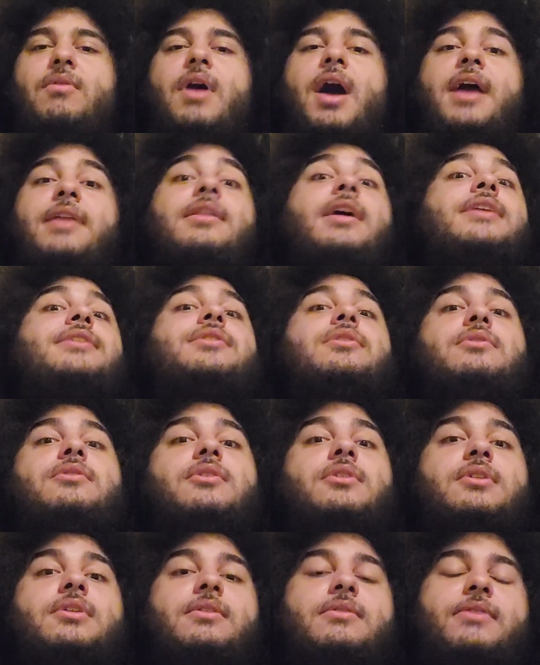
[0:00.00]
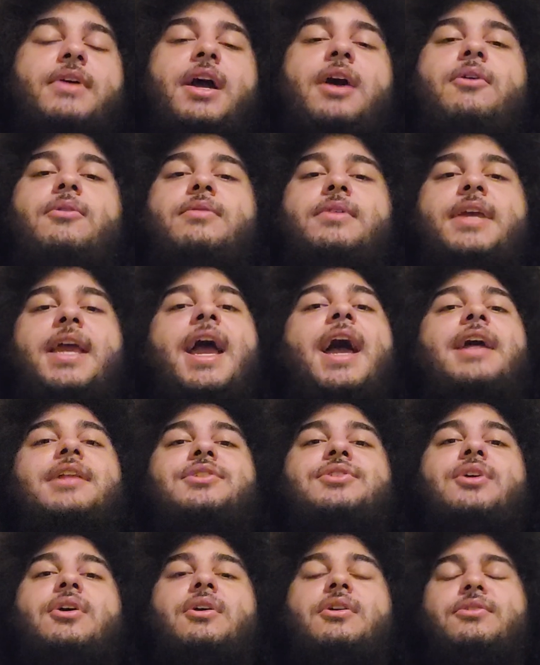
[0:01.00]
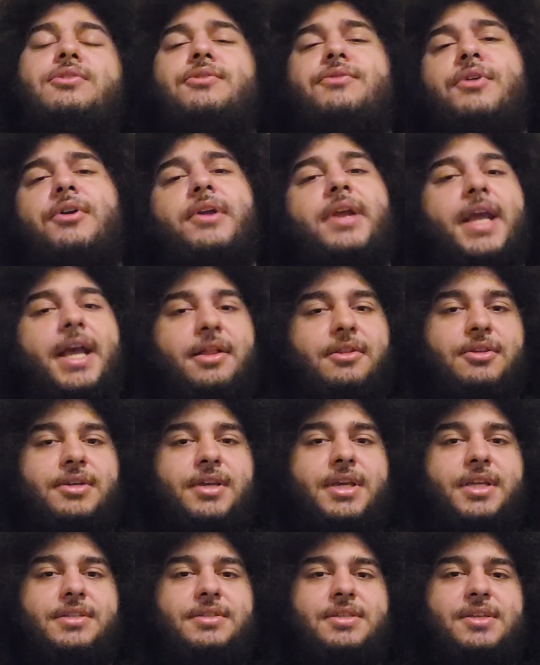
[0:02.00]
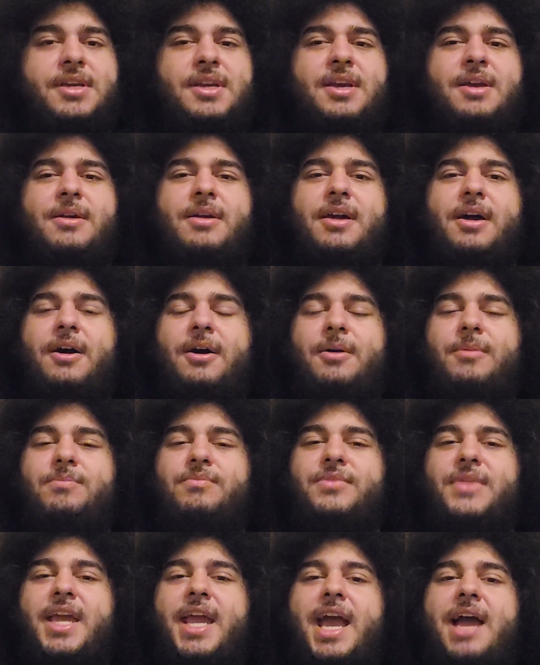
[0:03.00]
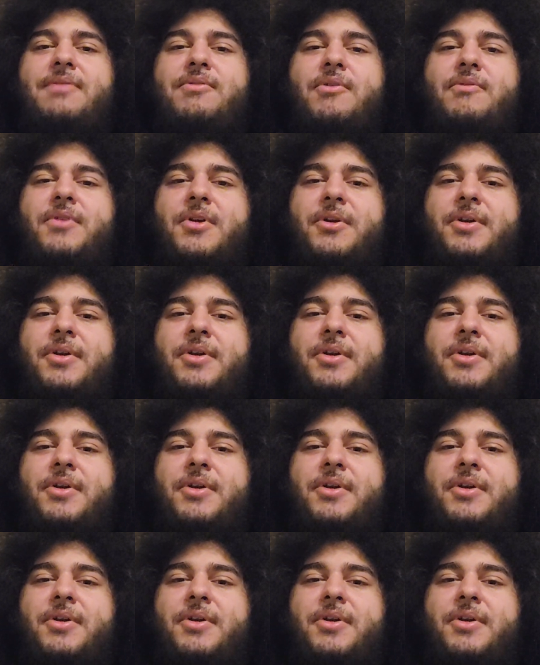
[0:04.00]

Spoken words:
I like the look of how cats are. They're very elegant. They have a